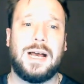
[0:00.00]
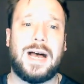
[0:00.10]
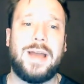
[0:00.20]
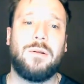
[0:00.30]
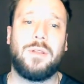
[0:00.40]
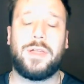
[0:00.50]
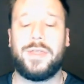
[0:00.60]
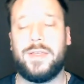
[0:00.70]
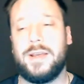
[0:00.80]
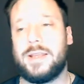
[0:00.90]
I don't
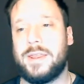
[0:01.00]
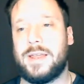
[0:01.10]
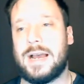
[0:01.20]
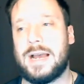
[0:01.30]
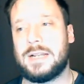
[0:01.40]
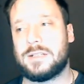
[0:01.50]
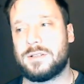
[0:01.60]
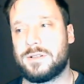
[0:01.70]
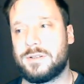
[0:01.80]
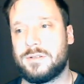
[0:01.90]
think
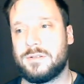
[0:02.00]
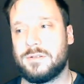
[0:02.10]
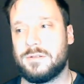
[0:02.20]
that's